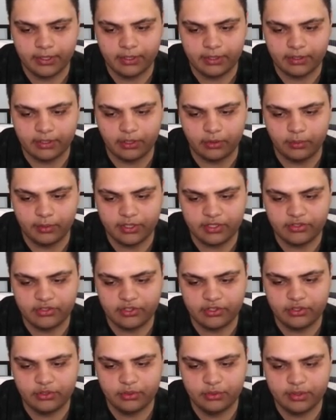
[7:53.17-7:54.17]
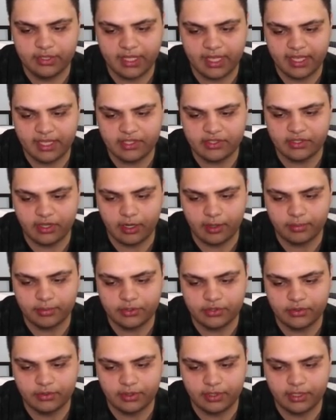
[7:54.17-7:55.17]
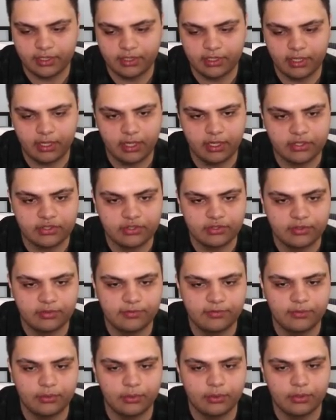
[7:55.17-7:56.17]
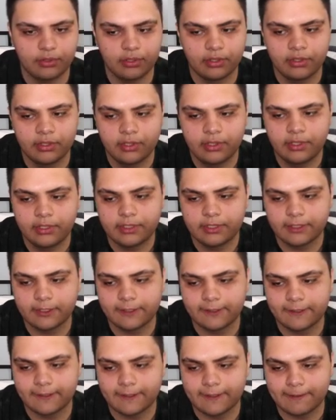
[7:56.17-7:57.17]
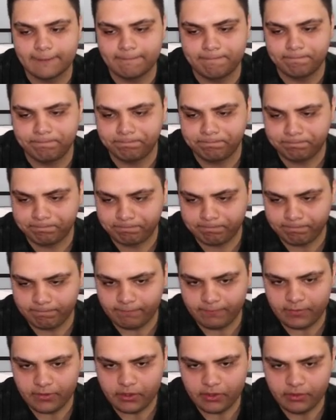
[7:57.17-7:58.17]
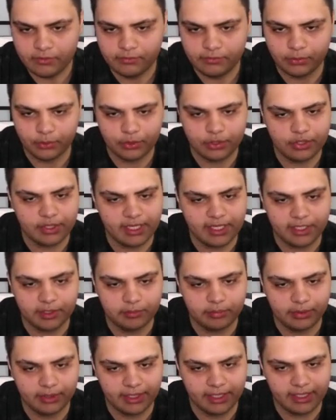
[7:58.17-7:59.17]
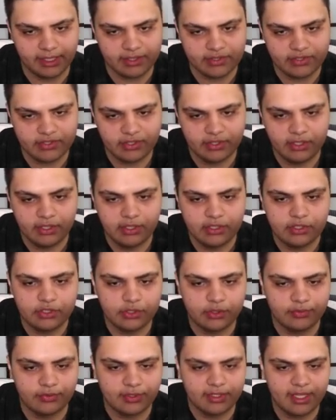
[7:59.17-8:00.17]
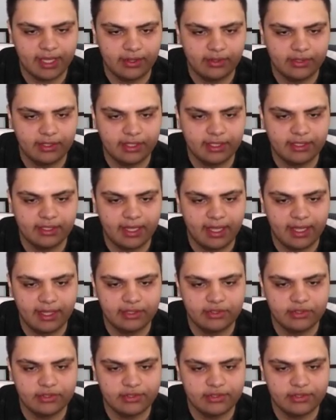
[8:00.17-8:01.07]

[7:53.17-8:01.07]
Now, what is the UK's opportunity cost for creating planes? So if you're calculating that, you